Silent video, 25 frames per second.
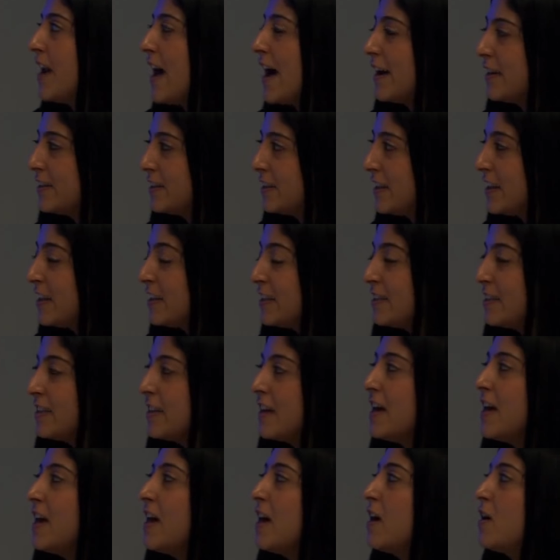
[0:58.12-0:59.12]
analysis,
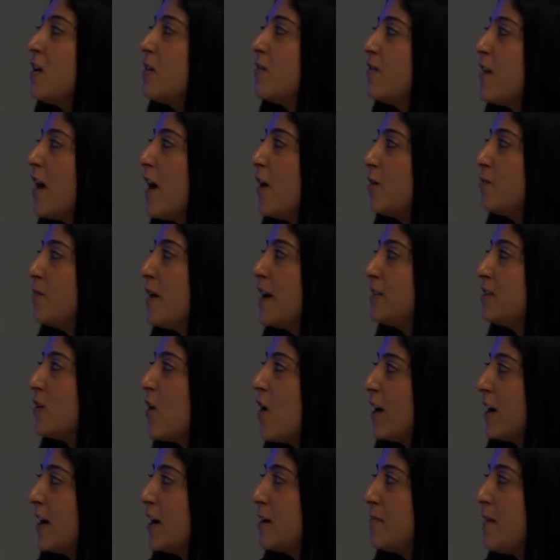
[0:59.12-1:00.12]
followed by
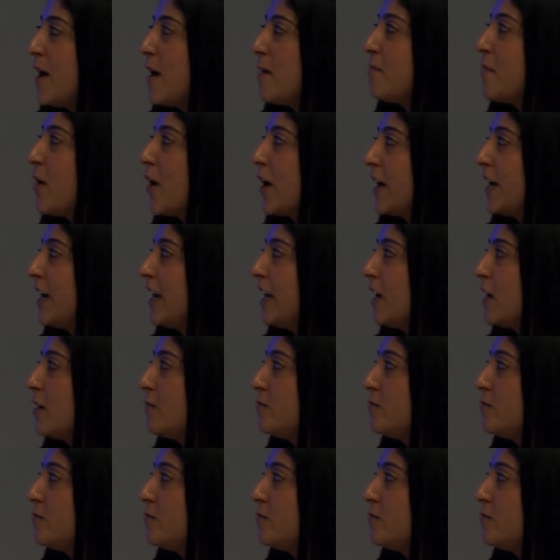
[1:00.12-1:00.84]
talking about marketing